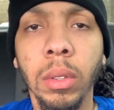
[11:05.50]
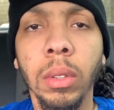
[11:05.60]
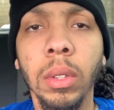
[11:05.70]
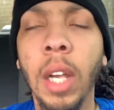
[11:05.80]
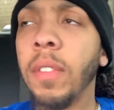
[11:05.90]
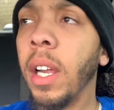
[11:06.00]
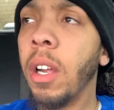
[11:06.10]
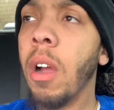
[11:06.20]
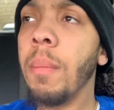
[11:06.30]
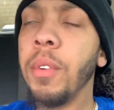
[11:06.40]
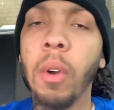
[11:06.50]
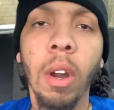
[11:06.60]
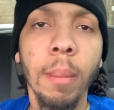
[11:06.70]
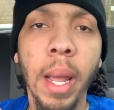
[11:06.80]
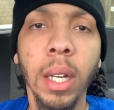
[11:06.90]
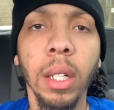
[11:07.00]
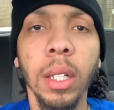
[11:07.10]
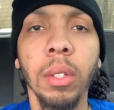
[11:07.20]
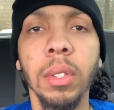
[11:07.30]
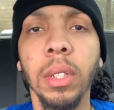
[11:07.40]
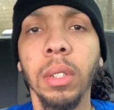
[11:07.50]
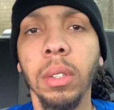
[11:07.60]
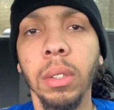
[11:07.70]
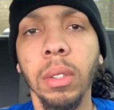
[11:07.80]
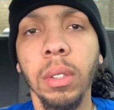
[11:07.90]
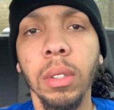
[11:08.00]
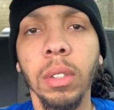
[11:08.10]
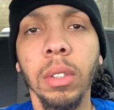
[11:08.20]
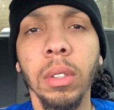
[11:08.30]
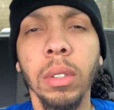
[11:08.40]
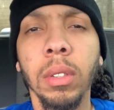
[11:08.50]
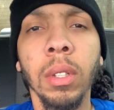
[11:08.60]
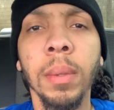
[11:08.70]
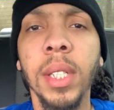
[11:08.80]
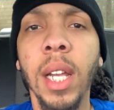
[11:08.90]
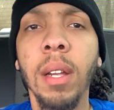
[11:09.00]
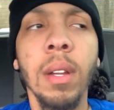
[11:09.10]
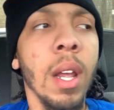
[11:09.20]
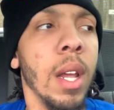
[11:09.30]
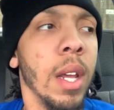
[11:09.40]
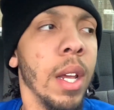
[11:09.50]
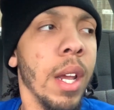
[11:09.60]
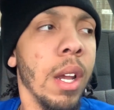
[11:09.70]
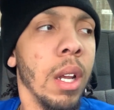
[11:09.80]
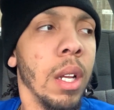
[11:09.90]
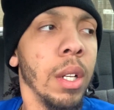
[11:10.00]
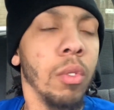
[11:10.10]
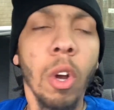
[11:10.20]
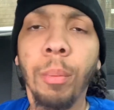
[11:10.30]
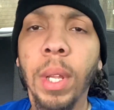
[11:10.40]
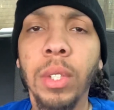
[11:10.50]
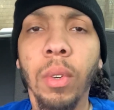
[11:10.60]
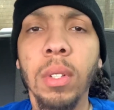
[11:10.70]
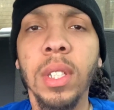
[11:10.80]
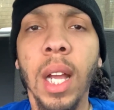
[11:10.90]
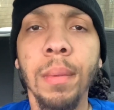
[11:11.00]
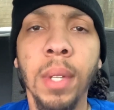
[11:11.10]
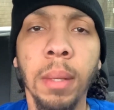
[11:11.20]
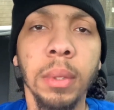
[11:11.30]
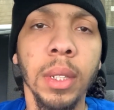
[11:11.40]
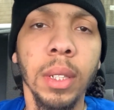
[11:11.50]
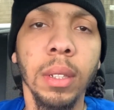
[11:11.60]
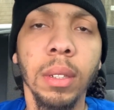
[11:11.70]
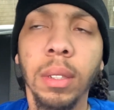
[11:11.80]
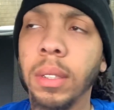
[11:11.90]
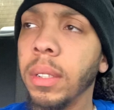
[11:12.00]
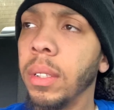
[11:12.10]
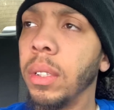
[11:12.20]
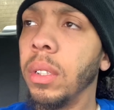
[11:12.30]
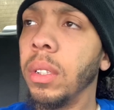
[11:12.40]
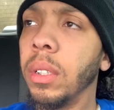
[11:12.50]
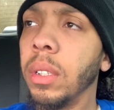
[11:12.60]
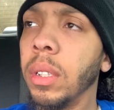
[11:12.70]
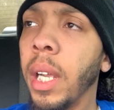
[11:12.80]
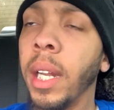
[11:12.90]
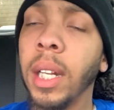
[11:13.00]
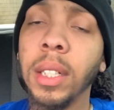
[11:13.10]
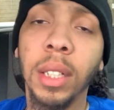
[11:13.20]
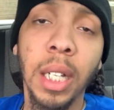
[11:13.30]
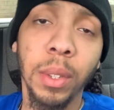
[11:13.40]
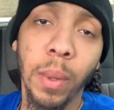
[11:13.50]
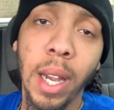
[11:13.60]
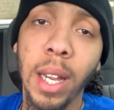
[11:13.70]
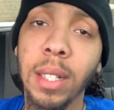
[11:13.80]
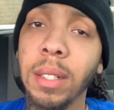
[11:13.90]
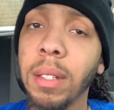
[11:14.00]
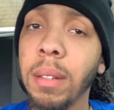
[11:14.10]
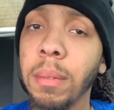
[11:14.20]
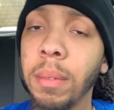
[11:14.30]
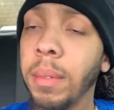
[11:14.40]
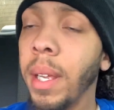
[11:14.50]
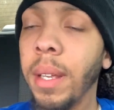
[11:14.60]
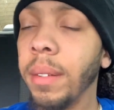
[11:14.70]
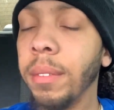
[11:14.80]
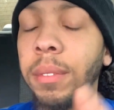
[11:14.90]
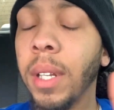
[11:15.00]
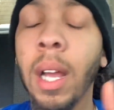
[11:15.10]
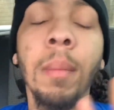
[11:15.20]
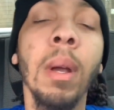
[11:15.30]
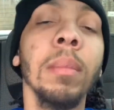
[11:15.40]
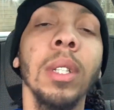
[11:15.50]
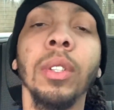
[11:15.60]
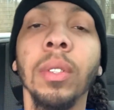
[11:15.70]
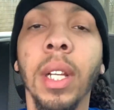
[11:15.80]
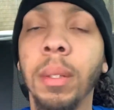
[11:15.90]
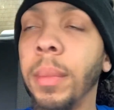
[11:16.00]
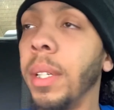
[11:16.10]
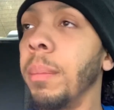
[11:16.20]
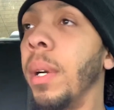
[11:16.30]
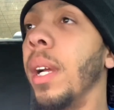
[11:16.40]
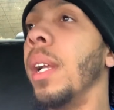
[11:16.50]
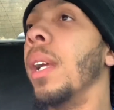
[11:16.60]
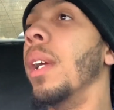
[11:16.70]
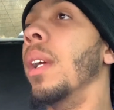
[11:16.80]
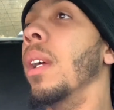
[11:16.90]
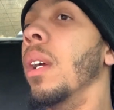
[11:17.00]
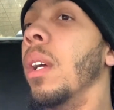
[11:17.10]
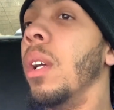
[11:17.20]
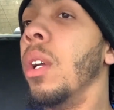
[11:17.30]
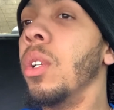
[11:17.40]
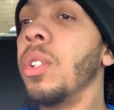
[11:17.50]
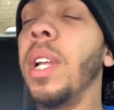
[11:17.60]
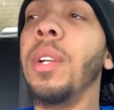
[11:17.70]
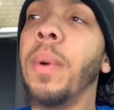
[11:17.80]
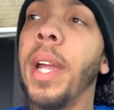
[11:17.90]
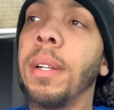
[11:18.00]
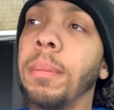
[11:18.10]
If they come, you automatically guilty. You know what I'm saying? Wrong place, wrong time type shit. And this that's why, man, I'm, I'm gonna touch on that in a minute. But so anyway,